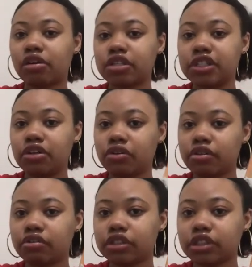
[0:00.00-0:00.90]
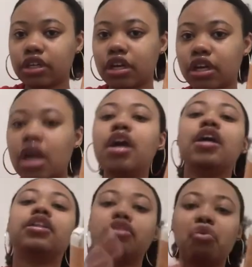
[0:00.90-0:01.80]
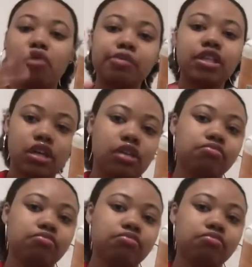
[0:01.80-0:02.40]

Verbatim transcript: seed oil in there and then whipped it up.